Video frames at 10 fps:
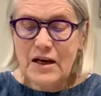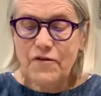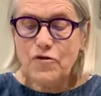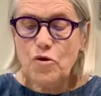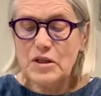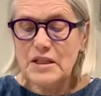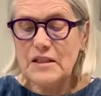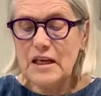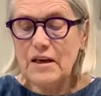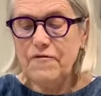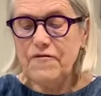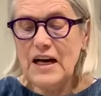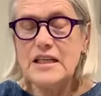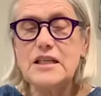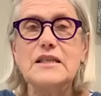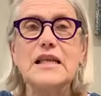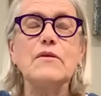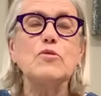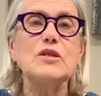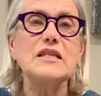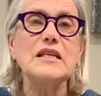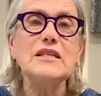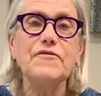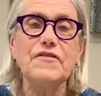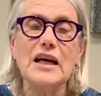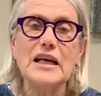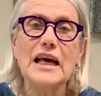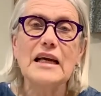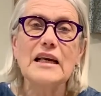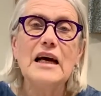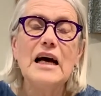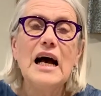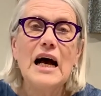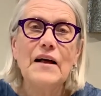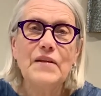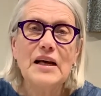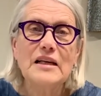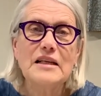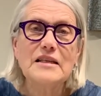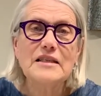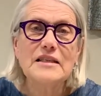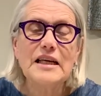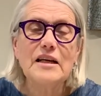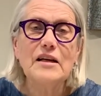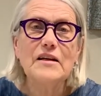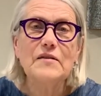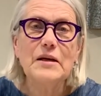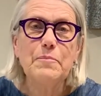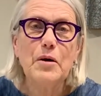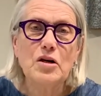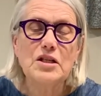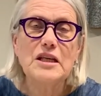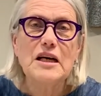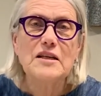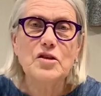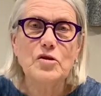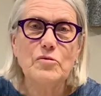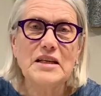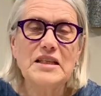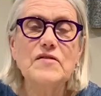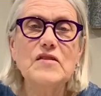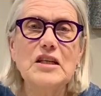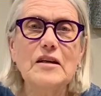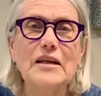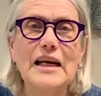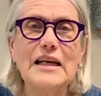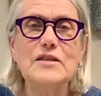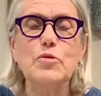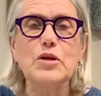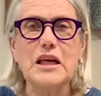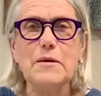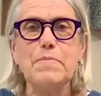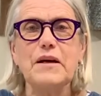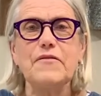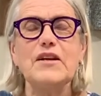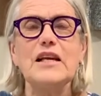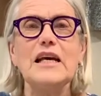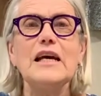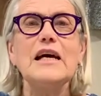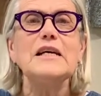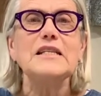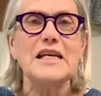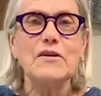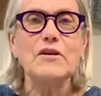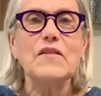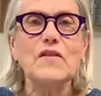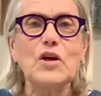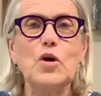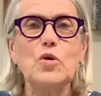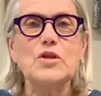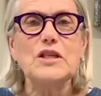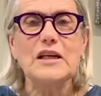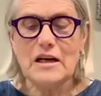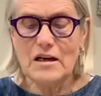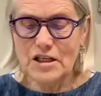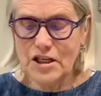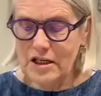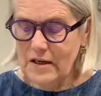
of course the fat then would solidify again and then seal the pot, so the rest of the duck legs would keep perfectly down in the cold larder.